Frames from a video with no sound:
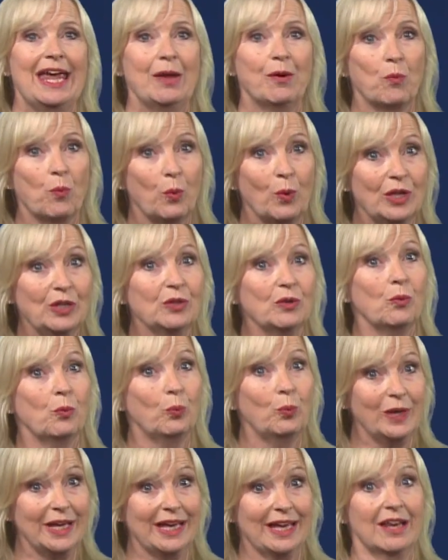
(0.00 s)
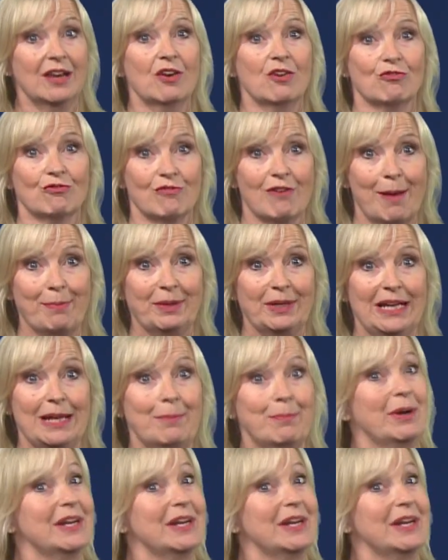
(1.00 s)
it will weaken rapidly,